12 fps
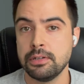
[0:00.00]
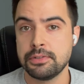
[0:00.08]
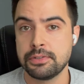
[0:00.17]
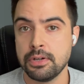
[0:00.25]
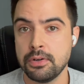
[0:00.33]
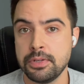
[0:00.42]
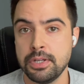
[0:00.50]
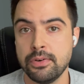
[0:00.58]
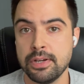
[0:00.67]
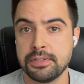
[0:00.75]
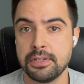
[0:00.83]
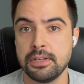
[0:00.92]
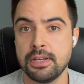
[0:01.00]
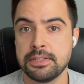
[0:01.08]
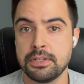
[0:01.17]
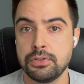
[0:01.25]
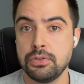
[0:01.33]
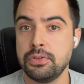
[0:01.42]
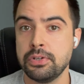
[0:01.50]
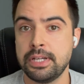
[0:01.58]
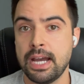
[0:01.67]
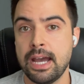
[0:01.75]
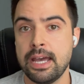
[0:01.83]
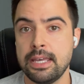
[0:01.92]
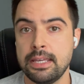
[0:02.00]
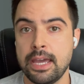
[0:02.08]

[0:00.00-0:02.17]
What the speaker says: So, as a junior guy